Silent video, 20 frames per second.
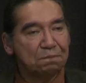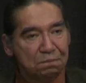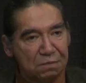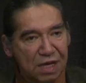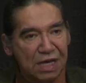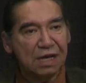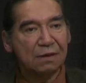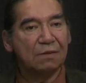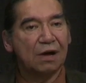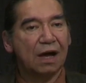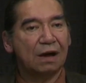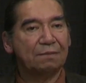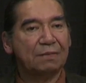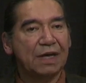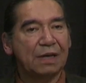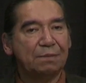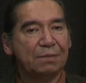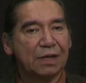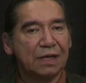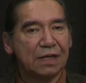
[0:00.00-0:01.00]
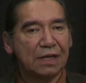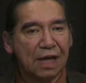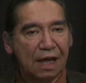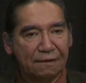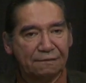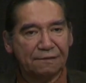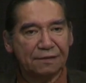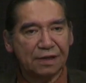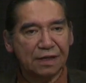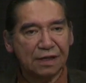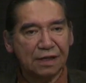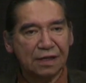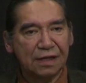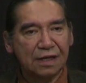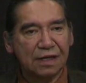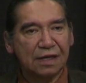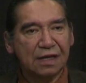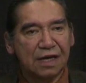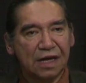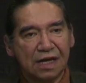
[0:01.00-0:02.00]
Mi'kmaq people left
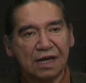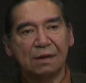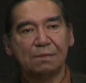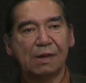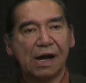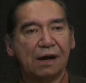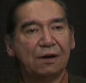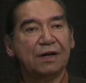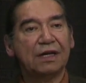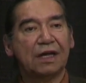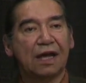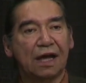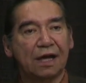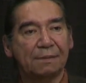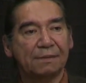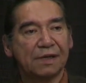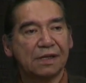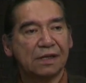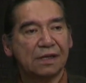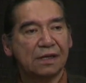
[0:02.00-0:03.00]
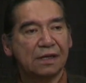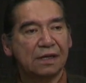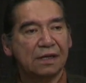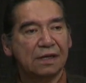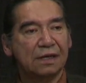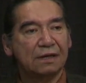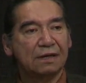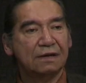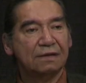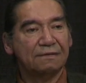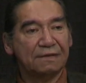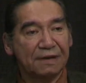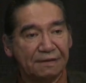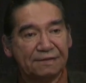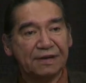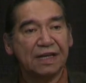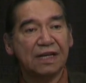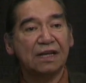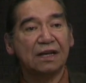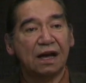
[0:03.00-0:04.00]
in the Maritimes.
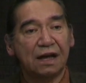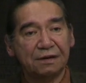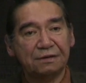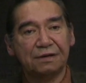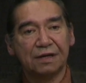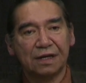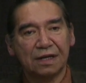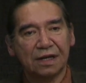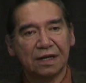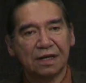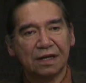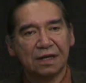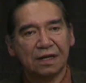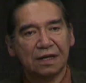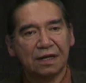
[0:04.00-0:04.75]
1,500.